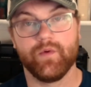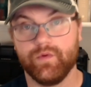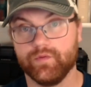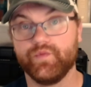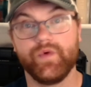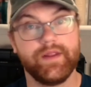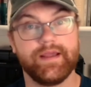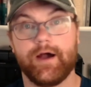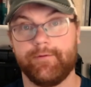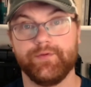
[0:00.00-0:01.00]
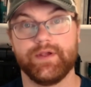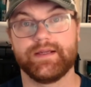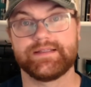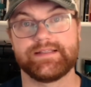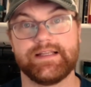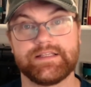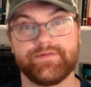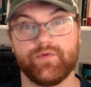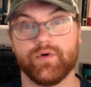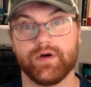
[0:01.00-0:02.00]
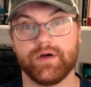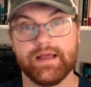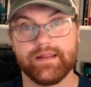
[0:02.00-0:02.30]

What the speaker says: will really help you get a sense for